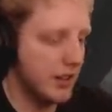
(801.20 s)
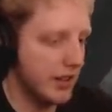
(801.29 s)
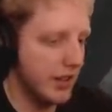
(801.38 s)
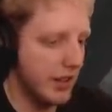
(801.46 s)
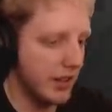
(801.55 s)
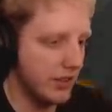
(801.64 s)

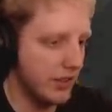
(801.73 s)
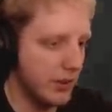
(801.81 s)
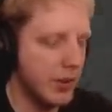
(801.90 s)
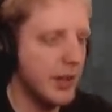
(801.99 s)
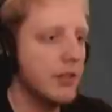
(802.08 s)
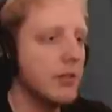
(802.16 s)
Okay, so
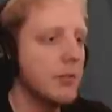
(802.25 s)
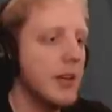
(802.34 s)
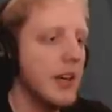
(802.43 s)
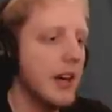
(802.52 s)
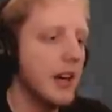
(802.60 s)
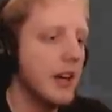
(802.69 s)
from
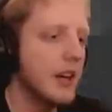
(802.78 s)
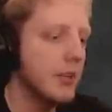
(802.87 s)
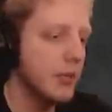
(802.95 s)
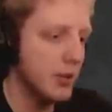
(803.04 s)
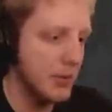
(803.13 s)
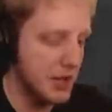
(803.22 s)
here,
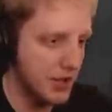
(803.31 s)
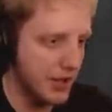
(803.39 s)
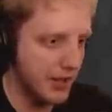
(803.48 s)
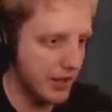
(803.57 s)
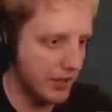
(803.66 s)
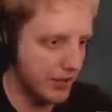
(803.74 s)
I want to make sure
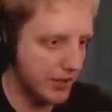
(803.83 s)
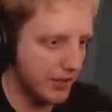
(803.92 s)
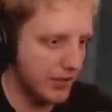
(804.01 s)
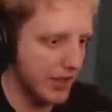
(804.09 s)
that this is the